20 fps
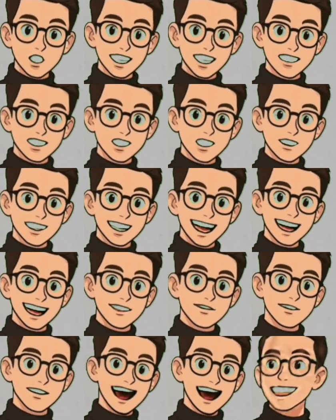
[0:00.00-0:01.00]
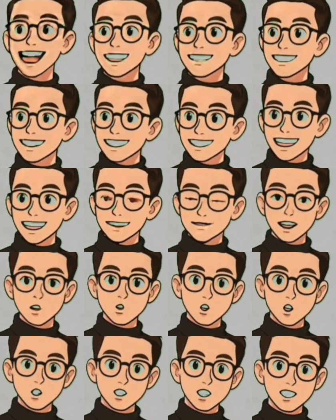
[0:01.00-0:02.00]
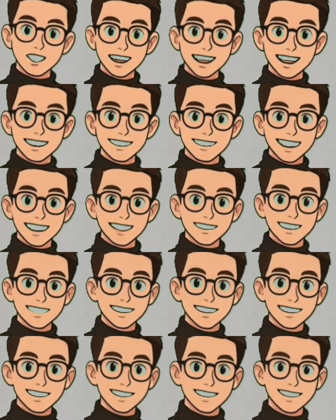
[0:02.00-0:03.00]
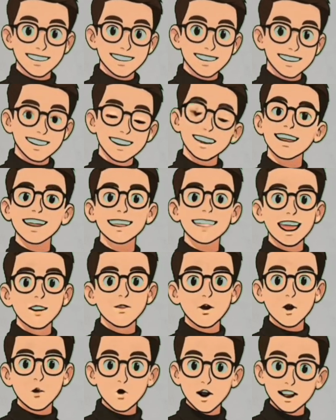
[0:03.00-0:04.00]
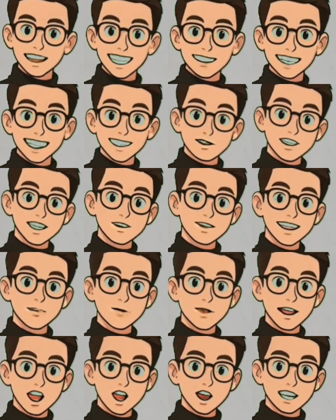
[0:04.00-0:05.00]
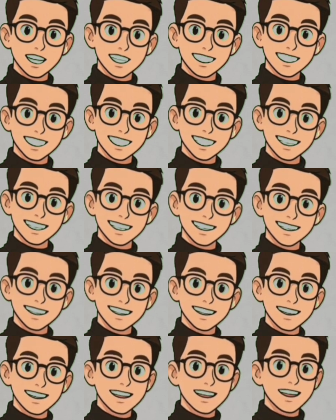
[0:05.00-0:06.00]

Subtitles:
If you turn around and walk toward the source of the bottles, 3 bottles may pass you each second.